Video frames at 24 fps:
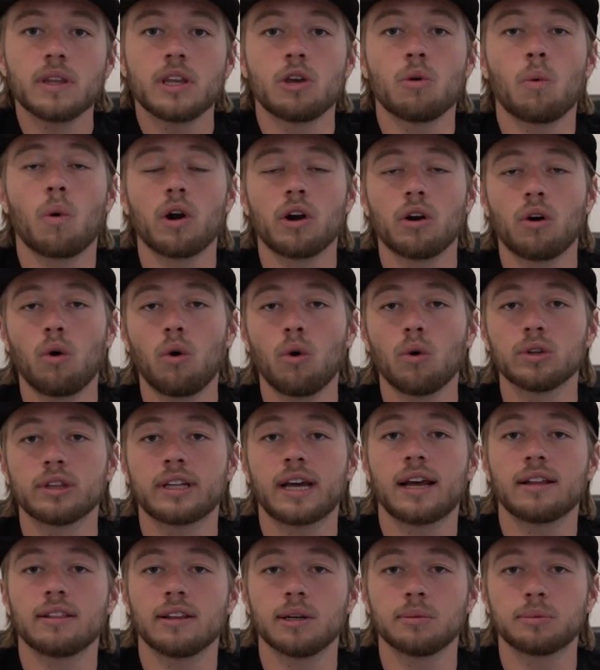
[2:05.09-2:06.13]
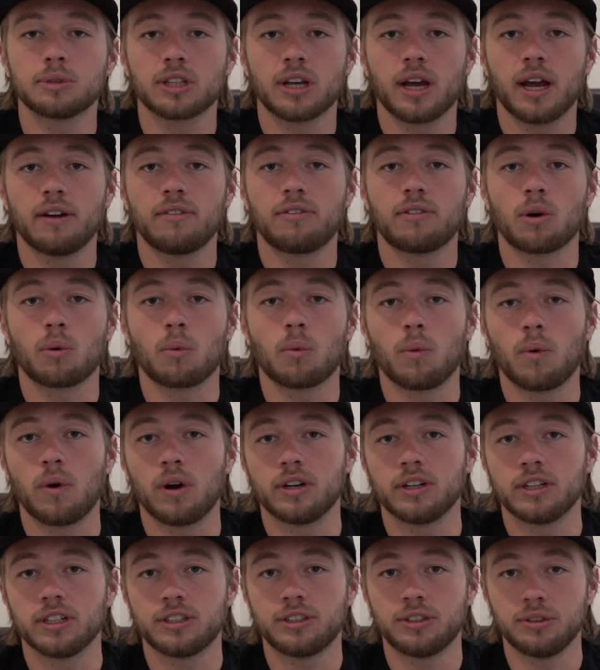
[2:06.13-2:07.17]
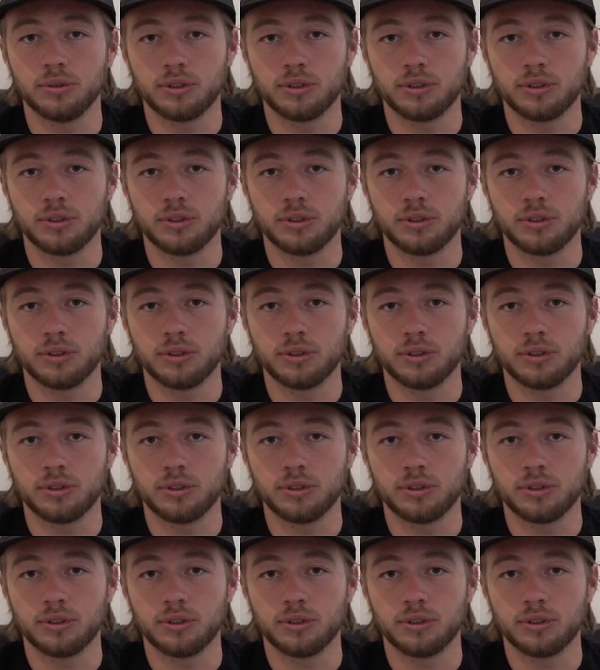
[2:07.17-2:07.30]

You want to hold that lip slide for 1 to 2